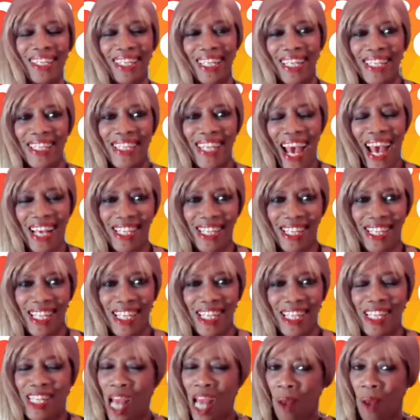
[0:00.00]

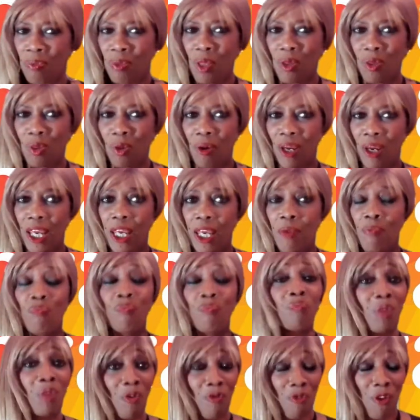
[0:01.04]
Ecclesiastes chapter 3,
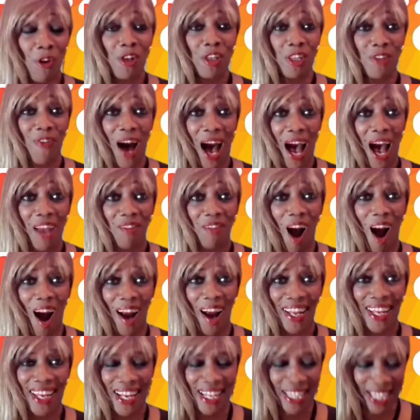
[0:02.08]
verse 5,
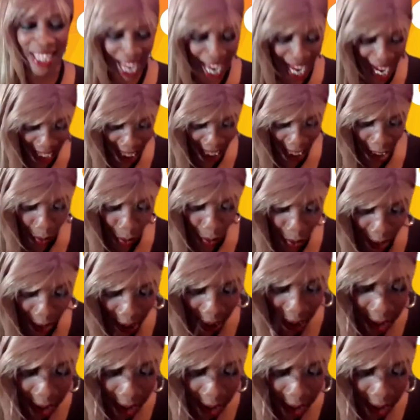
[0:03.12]
audience, and it